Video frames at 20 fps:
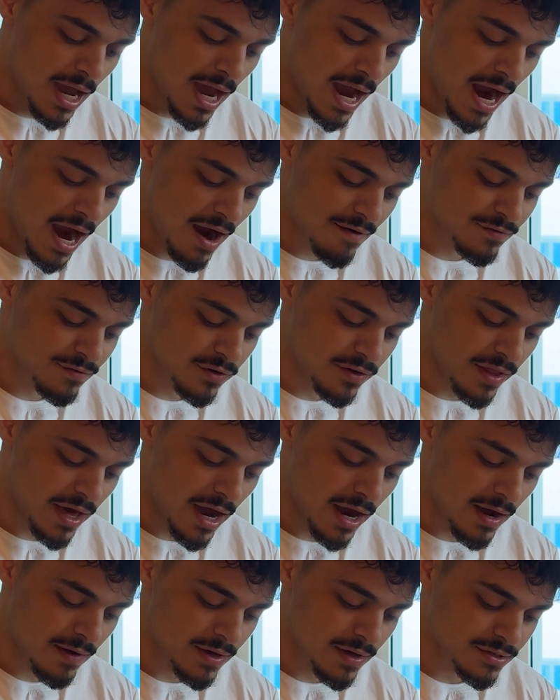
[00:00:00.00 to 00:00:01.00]
After
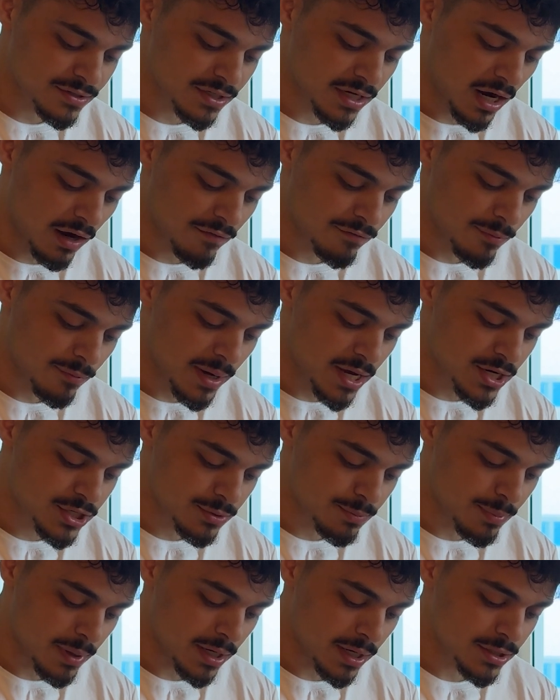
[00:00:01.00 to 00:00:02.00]
that is a
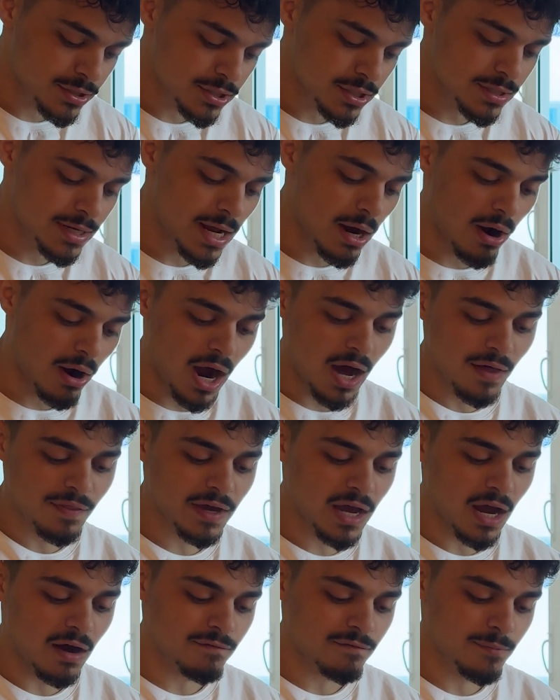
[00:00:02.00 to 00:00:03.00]
confirmation page. Now, on
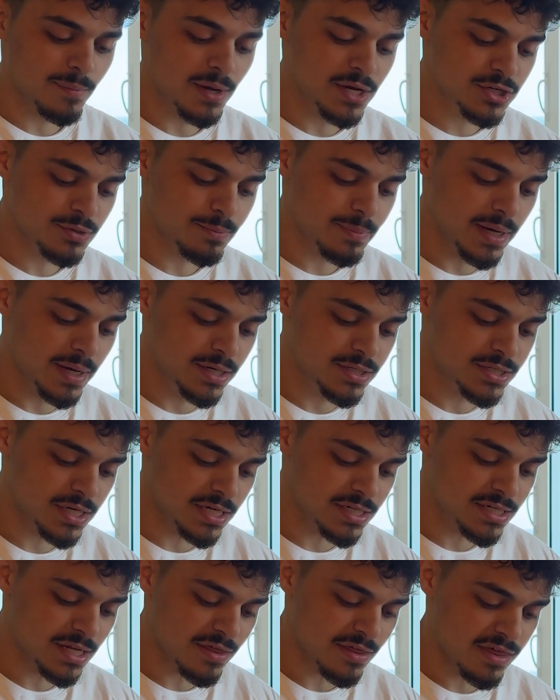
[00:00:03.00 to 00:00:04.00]
the confirmation page
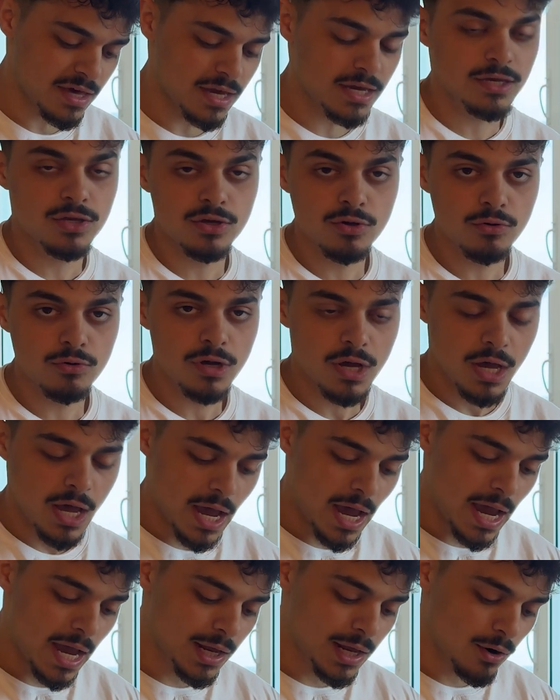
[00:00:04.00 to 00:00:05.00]
is a thank you
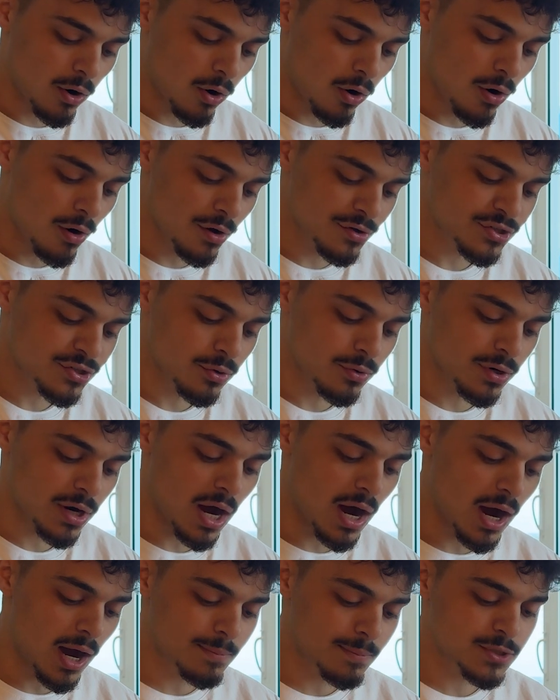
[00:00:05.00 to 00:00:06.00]
and also an
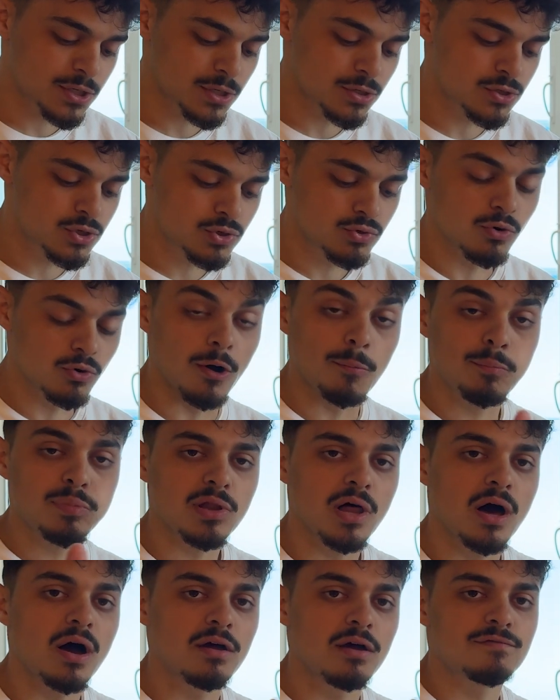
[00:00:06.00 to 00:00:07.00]
option to
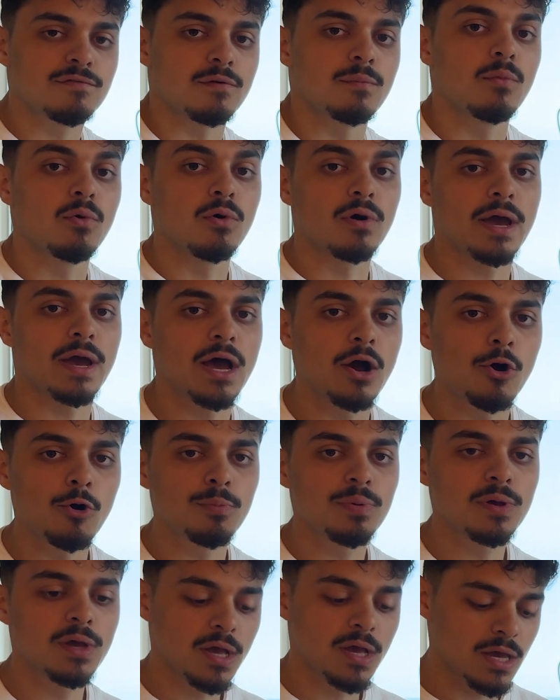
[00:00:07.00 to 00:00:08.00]
apply for more
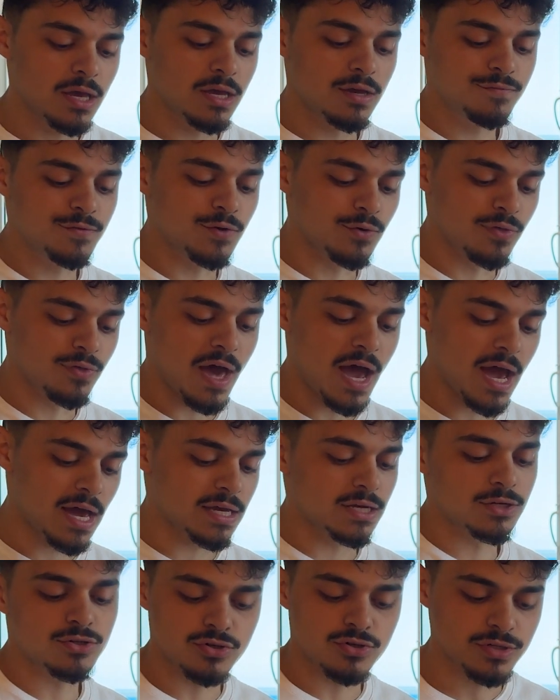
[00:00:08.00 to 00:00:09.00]
help if you're
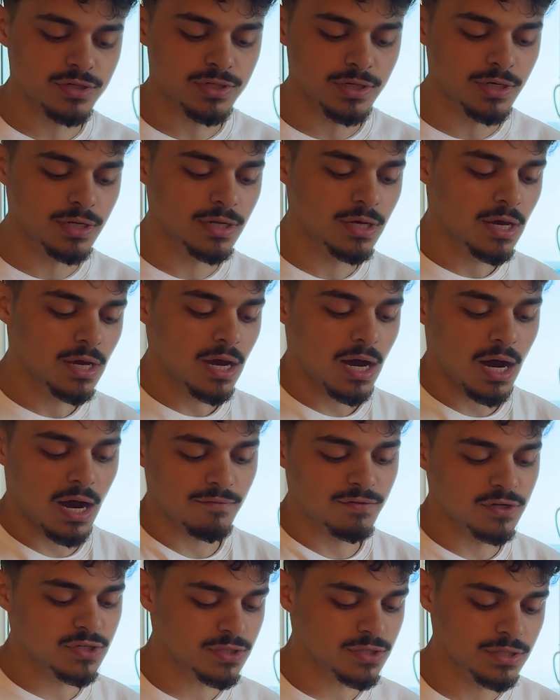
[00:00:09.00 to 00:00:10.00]
that interested,
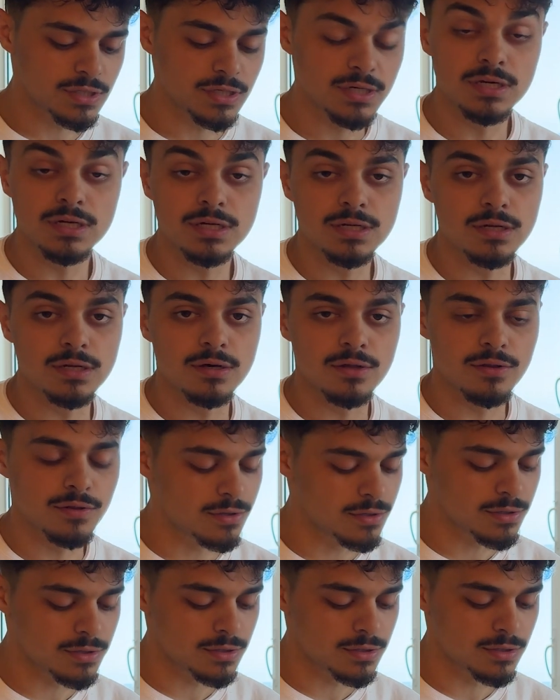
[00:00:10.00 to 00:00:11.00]
obviously, in
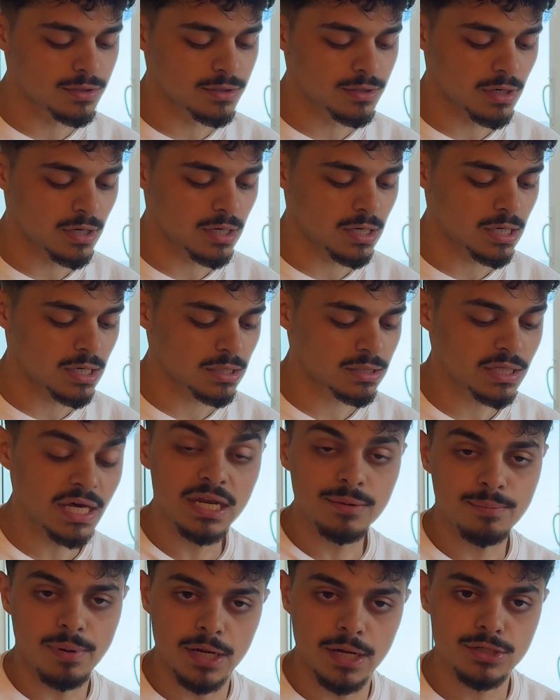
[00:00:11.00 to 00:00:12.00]
the
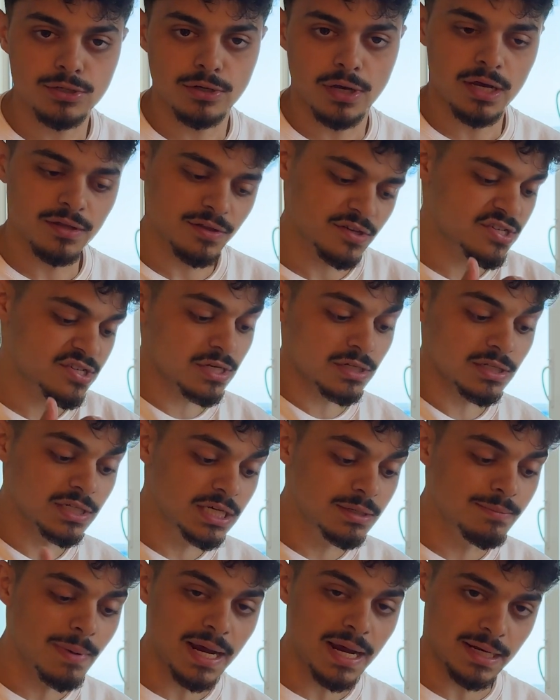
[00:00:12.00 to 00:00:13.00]
landing page. Okay, this is a
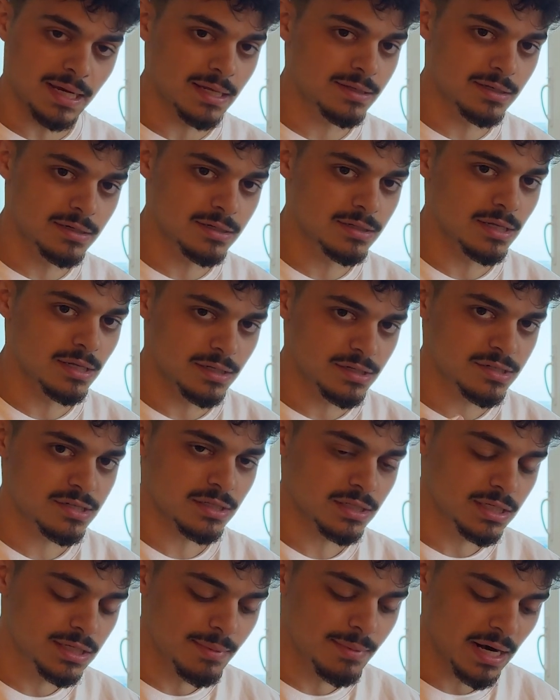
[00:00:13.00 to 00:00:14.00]
lead magnet at the end of the day. This is a
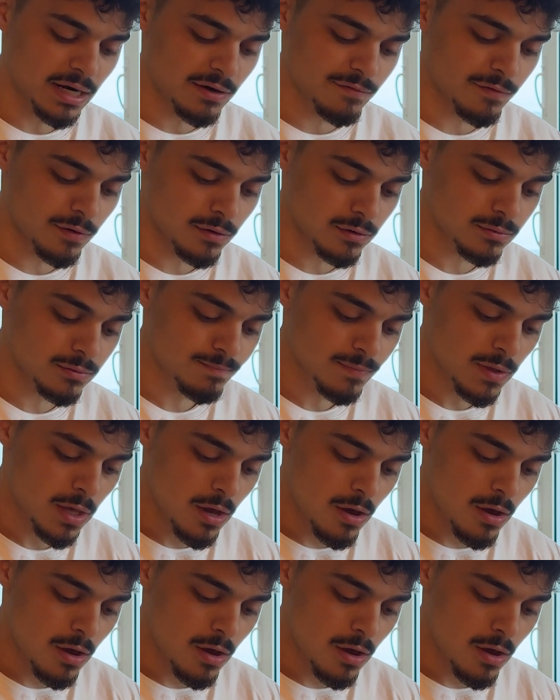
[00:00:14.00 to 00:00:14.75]
lead magnet funnel.